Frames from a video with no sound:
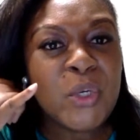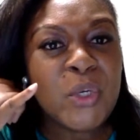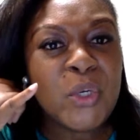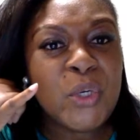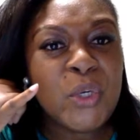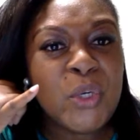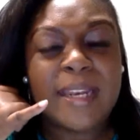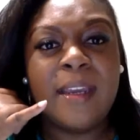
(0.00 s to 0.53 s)

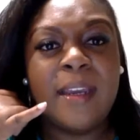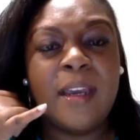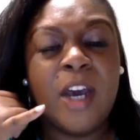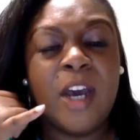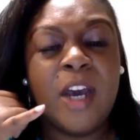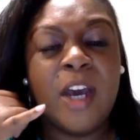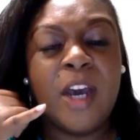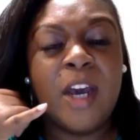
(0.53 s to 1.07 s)
you waited
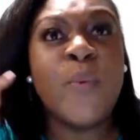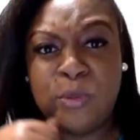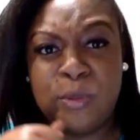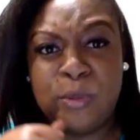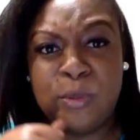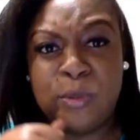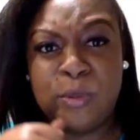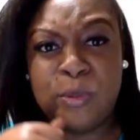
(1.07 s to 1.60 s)
too long to come get
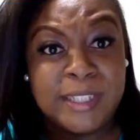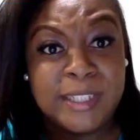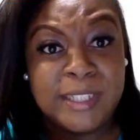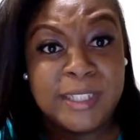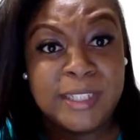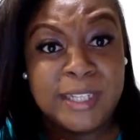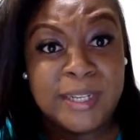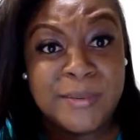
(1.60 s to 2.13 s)
your sandwich.
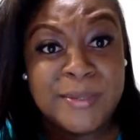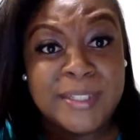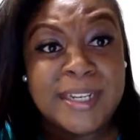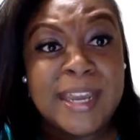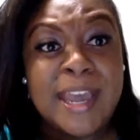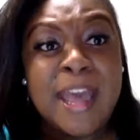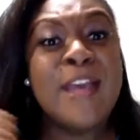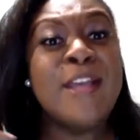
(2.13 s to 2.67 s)

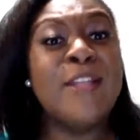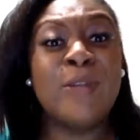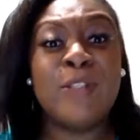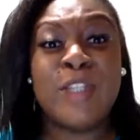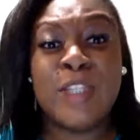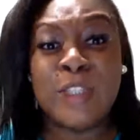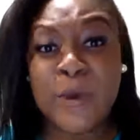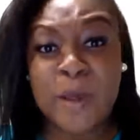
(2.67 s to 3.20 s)
So she's
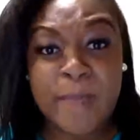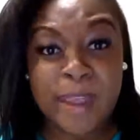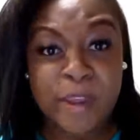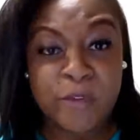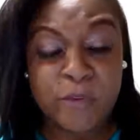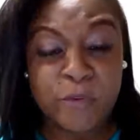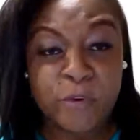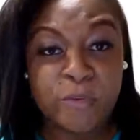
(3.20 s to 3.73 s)
going back and
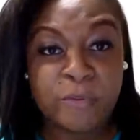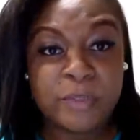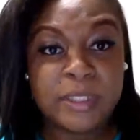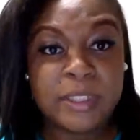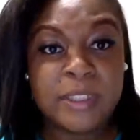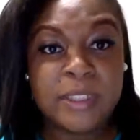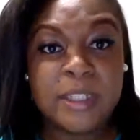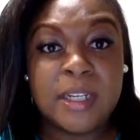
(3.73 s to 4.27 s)
forth with
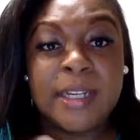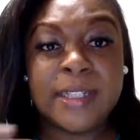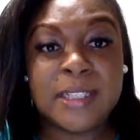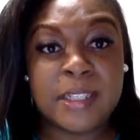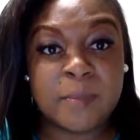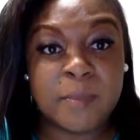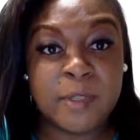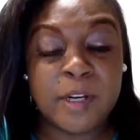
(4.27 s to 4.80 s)
the
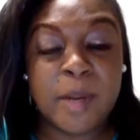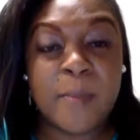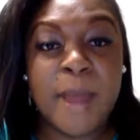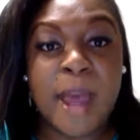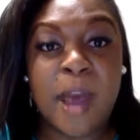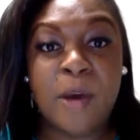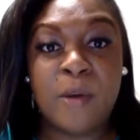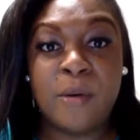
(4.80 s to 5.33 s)
customer
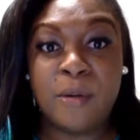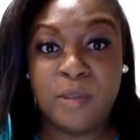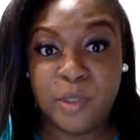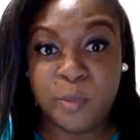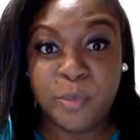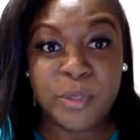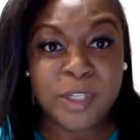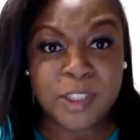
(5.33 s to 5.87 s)
about the
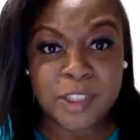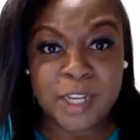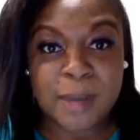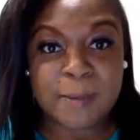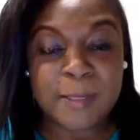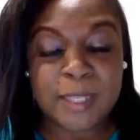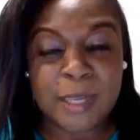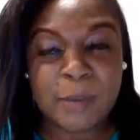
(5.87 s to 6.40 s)
pork
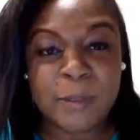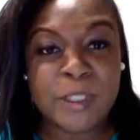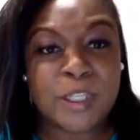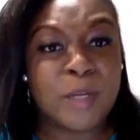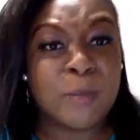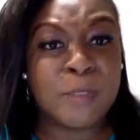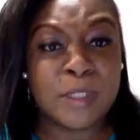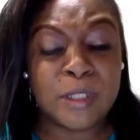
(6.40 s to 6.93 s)
chop sandwich that
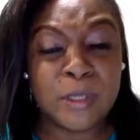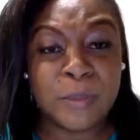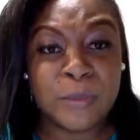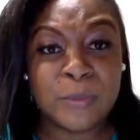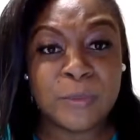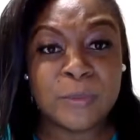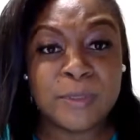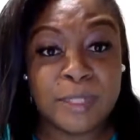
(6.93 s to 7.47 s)

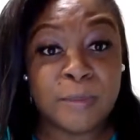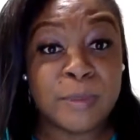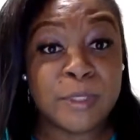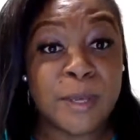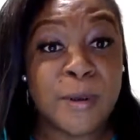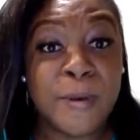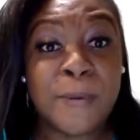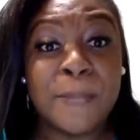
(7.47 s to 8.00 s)
was
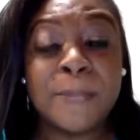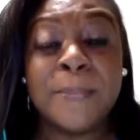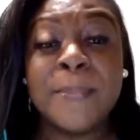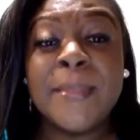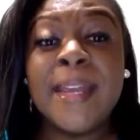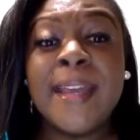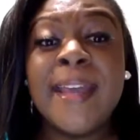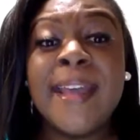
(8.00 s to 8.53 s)
cold.
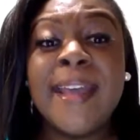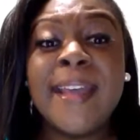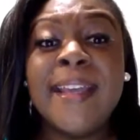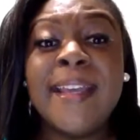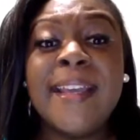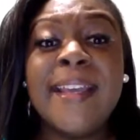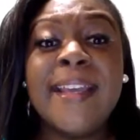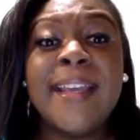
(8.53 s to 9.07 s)

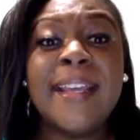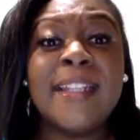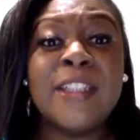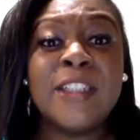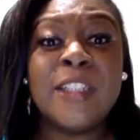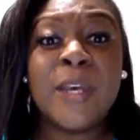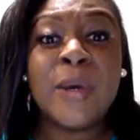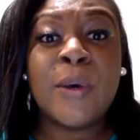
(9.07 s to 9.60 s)
And
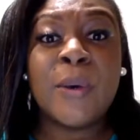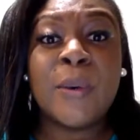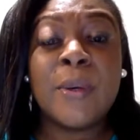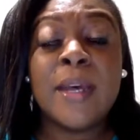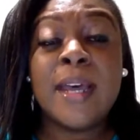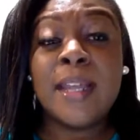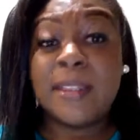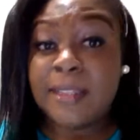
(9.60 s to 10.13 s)
so
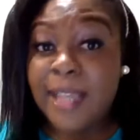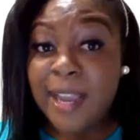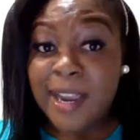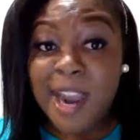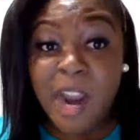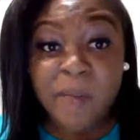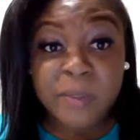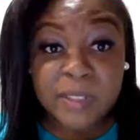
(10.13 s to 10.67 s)
that
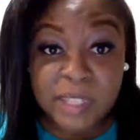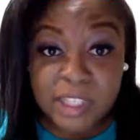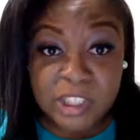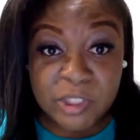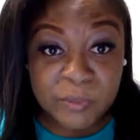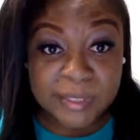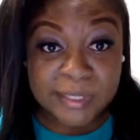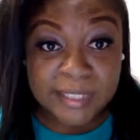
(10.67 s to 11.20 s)

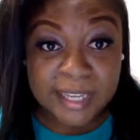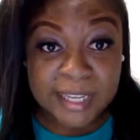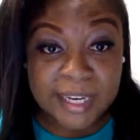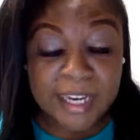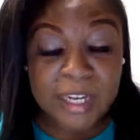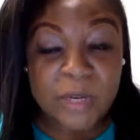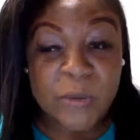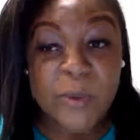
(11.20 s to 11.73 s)
conversation wasn't
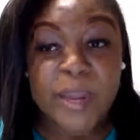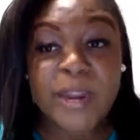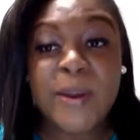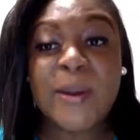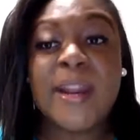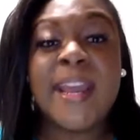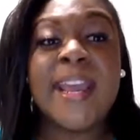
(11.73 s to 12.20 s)
getting anywhere.